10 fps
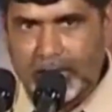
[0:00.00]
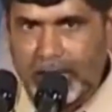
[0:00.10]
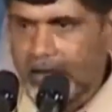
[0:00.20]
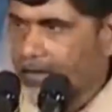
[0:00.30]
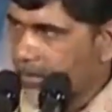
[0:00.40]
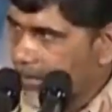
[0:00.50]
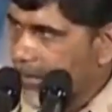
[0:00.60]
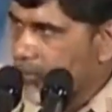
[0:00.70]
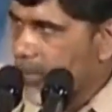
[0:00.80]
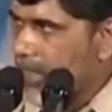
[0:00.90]
then
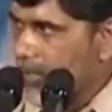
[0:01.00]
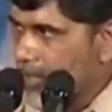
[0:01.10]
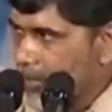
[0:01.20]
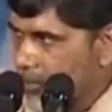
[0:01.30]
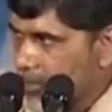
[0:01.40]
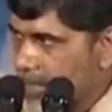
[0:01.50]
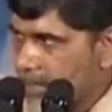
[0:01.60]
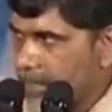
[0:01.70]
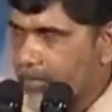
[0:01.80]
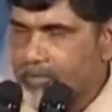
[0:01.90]
things will happen
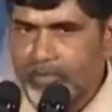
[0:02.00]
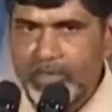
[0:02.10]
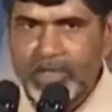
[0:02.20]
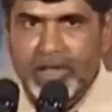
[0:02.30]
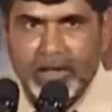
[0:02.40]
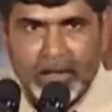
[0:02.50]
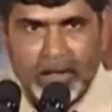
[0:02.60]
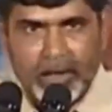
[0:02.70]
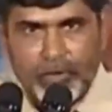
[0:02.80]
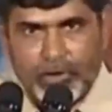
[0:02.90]
automatically.
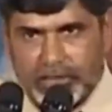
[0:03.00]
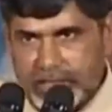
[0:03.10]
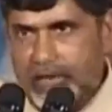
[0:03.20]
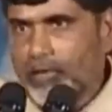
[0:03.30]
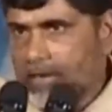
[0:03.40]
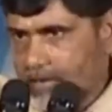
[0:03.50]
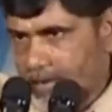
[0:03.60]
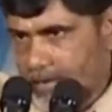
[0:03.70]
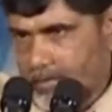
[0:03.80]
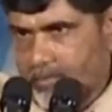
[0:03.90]
Here I want to say one
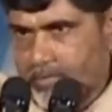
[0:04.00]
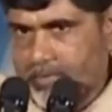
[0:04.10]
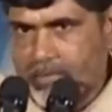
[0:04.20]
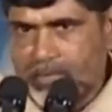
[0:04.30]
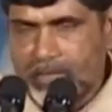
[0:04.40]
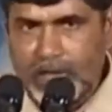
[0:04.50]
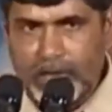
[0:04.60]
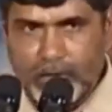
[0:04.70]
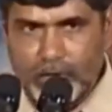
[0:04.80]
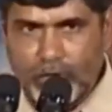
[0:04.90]
thing.
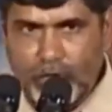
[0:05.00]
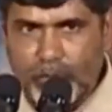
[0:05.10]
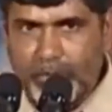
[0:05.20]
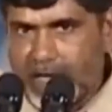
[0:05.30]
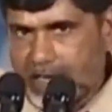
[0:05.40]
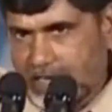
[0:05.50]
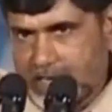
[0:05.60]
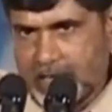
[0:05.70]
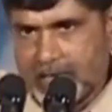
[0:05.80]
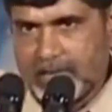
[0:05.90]
Two bills
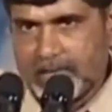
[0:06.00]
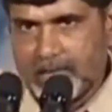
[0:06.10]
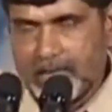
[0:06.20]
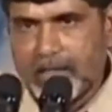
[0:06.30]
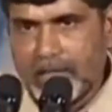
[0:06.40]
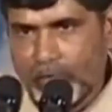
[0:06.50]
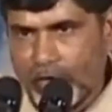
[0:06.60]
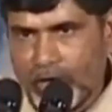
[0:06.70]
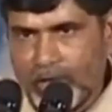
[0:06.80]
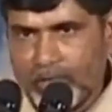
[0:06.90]
in the
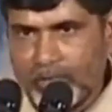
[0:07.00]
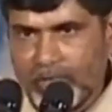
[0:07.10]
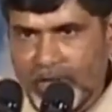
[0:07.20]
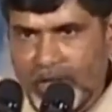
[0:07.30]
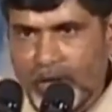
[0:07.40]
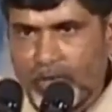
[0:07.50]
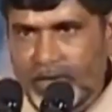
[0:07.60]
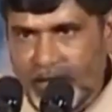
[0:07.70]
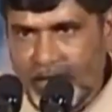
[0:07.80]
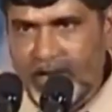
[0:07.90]
world have
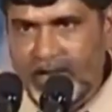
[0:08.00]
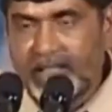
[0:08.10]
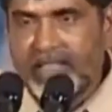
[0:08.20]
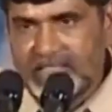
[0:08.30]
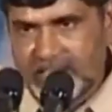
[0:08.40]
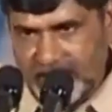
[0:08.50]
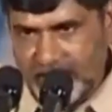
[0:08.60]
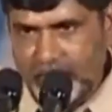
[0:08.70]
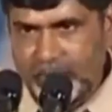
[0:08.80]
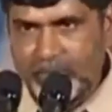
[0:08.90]
created history.